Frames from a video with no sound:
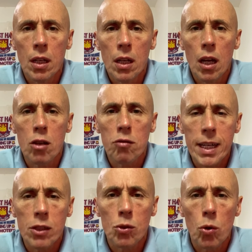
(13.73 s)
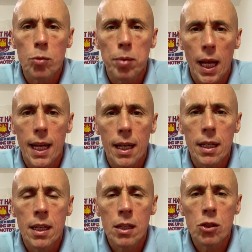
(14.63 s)
A great squad
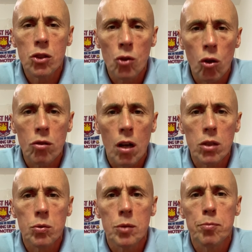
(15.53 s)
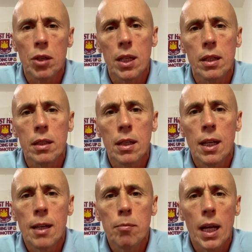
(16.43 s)
player, Snodgrass was brilliant,
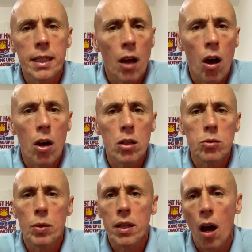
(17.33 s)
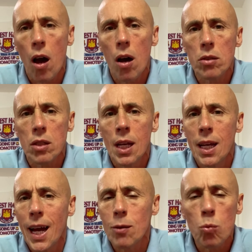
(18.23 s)
played hard with heart
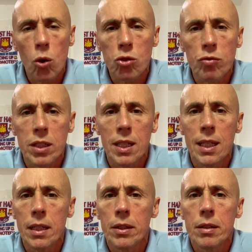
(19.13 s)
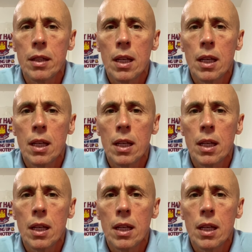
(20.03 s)
and was resilient.